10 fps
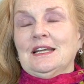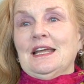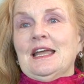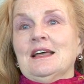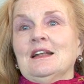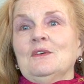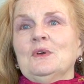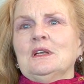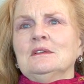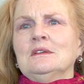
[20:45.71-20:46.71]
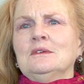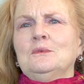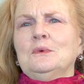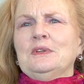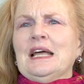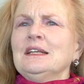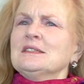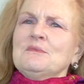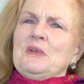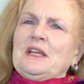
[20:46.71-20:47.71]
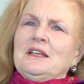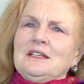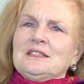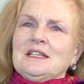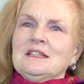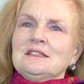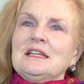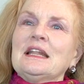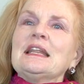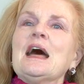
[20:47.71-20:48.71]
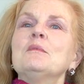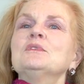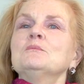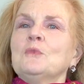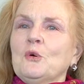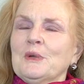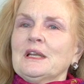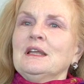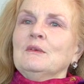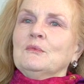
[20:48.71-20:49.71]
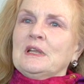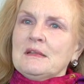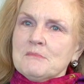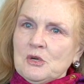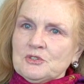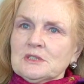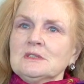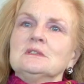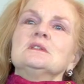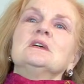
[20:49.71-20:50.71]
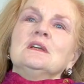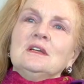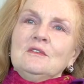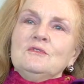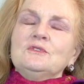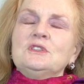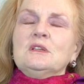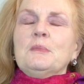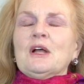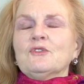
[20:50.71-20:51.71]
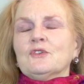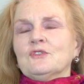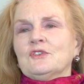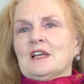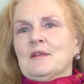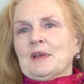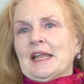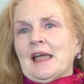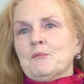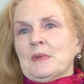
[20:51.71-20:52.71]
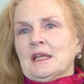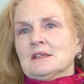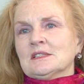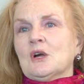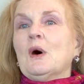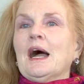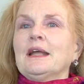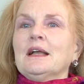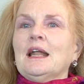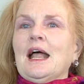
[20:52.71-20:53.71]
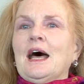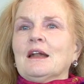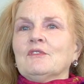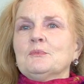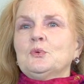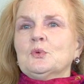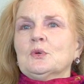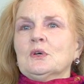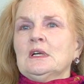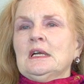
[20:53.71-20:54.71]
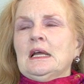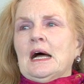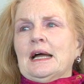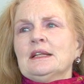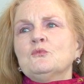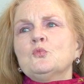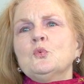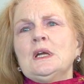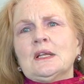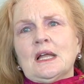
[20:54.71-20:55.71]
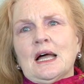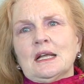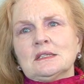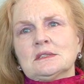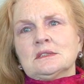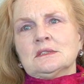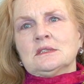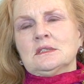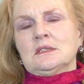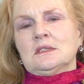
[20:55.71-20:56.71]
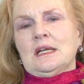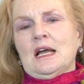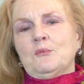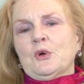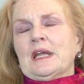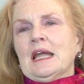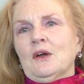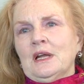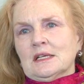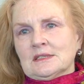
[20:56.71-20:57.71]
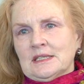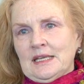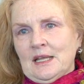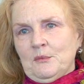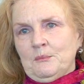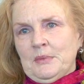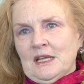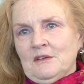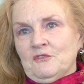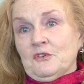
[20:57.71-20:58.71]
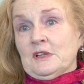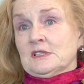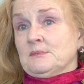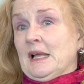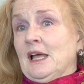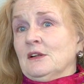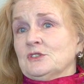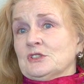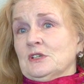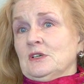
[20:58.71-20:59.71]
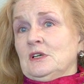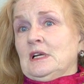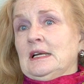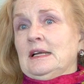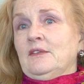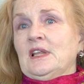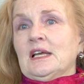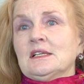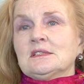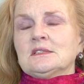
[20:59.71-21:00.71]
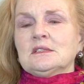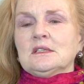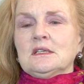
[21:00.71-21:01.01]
And I went, well, that doesn't make any sense. And at that moment, he motioned to the bouncers to come and get me. So I got out of the pool. I didn't realize how precarious it had been for this manager, that